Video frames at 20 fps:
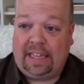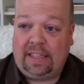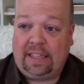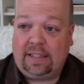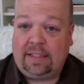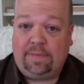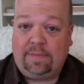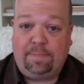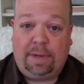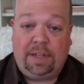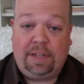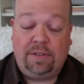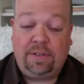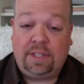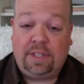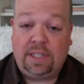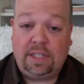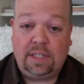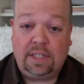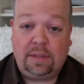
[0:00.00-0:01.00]
Pinterest
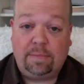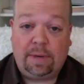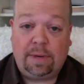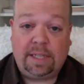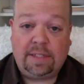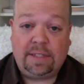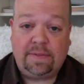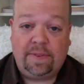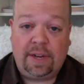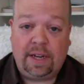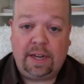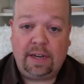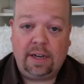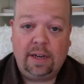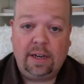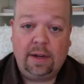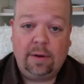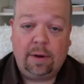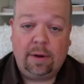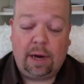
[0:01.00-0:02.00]
isn't the best fit.
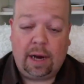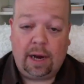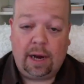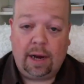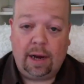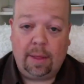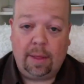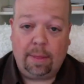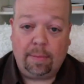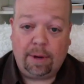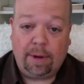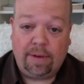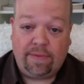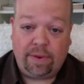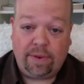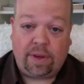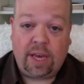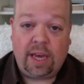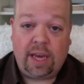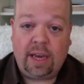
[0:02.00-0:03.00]
But if you
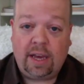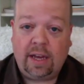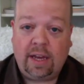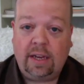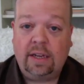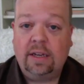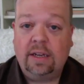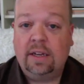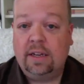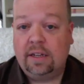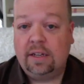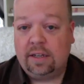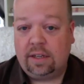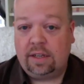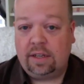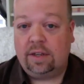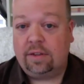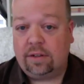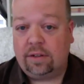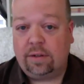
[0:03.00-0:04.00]
can,
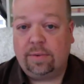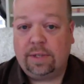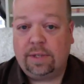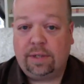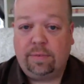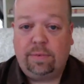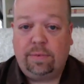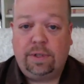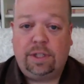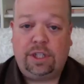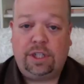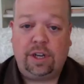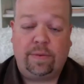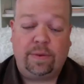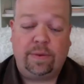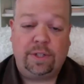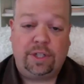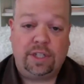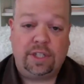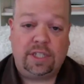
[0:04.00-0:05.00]
you know, do what Jeff
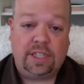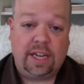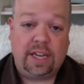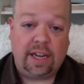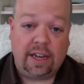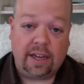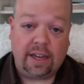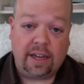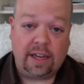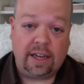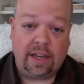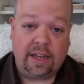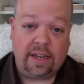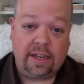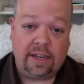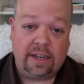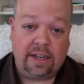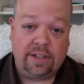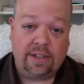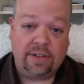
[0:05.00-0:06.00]
was just saying,
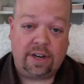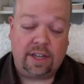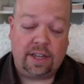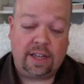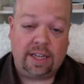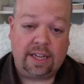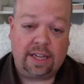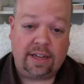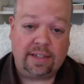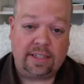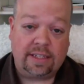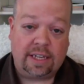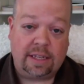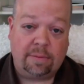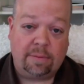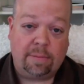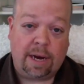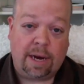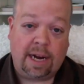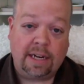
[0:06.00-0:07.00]
and try to think outside the
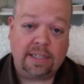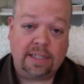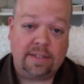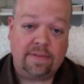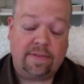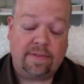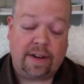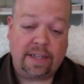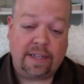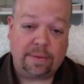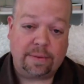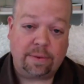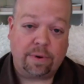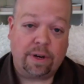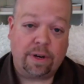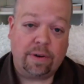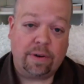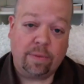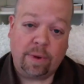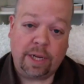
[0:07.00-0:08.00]
box and find some
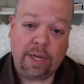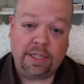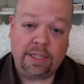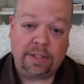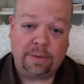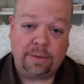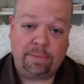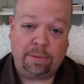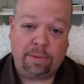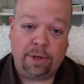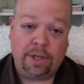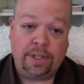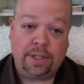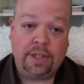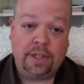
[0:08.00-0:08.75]
creative ways to put